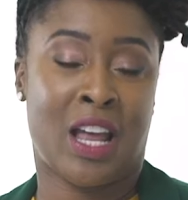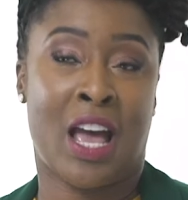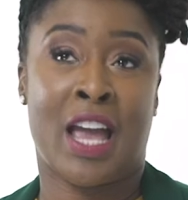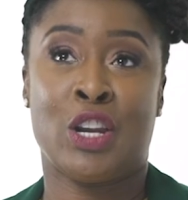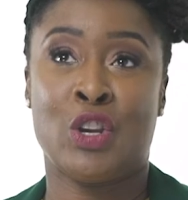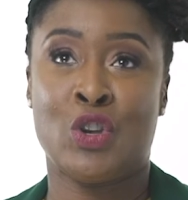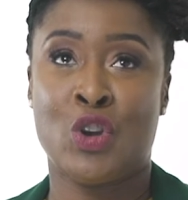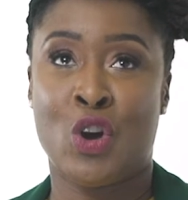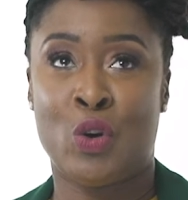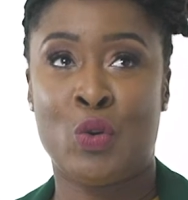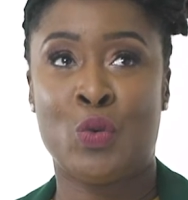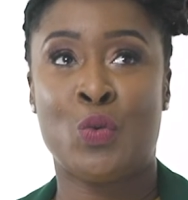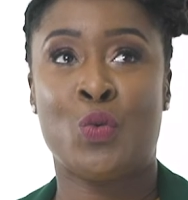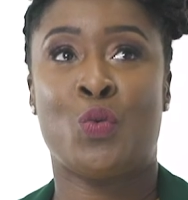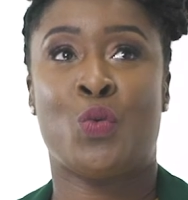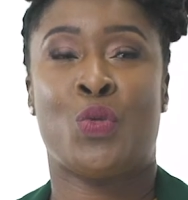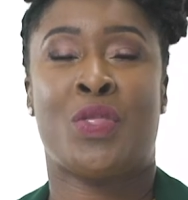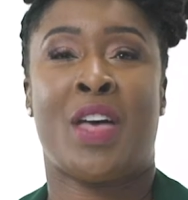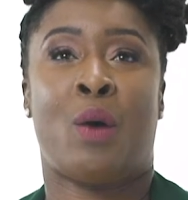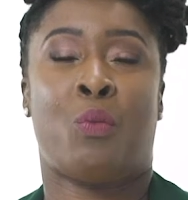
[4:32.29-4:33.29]
I know
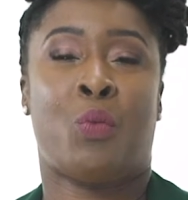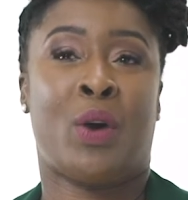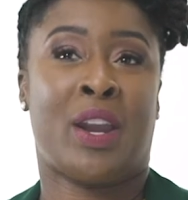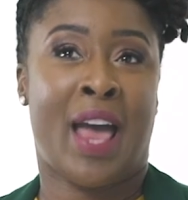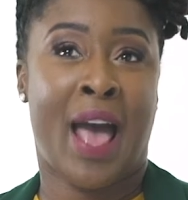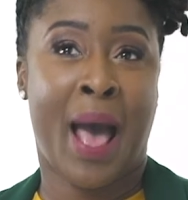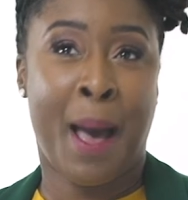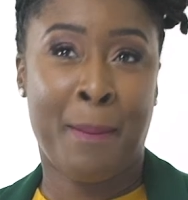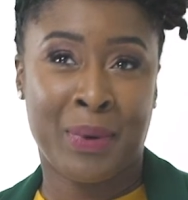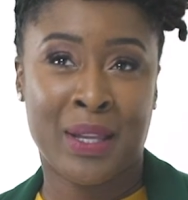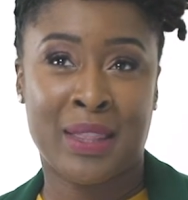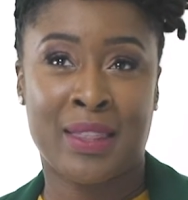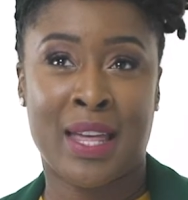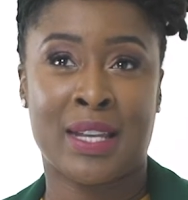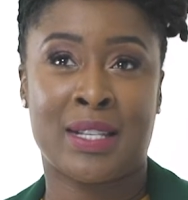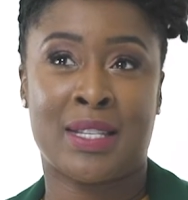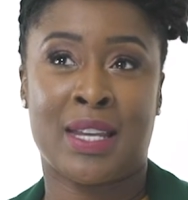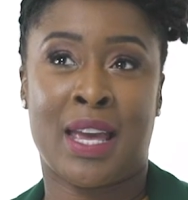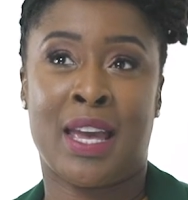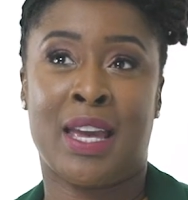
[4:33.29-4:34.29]
that what happened
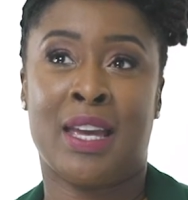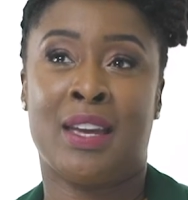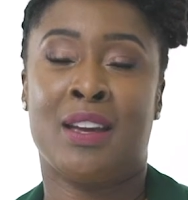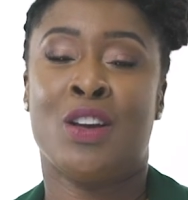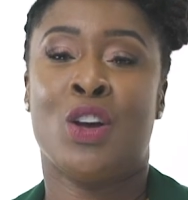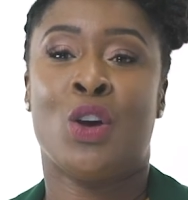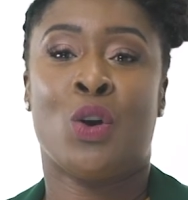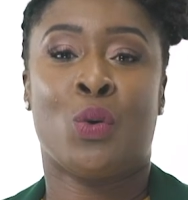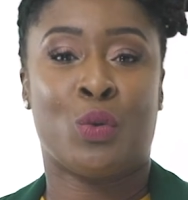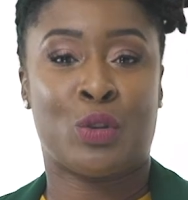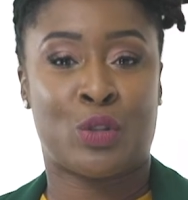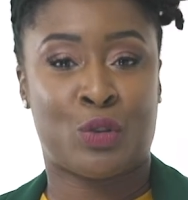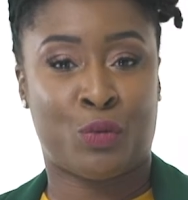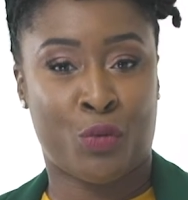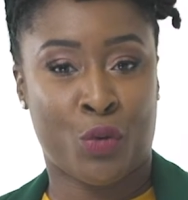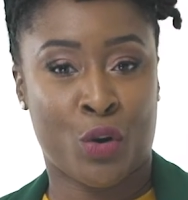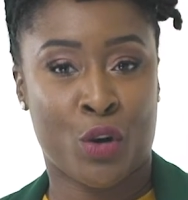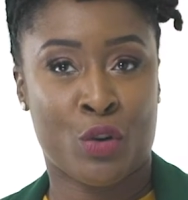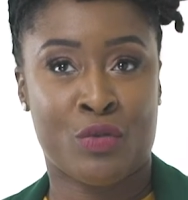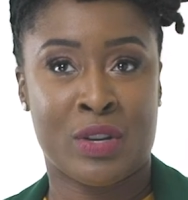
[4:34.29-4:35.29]
that day was
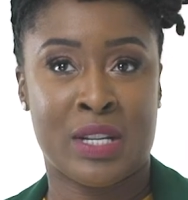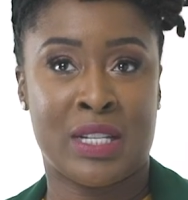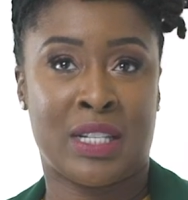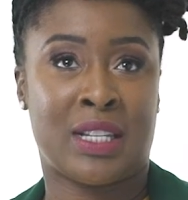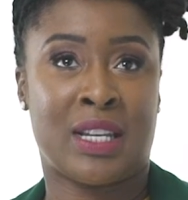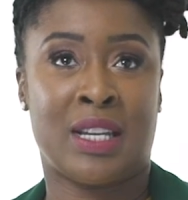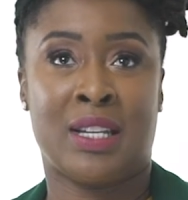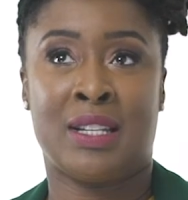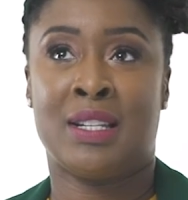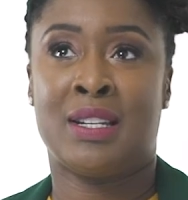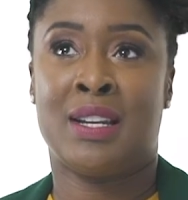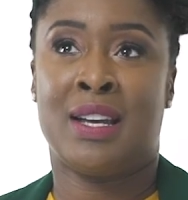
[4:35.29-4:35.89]
for a reason.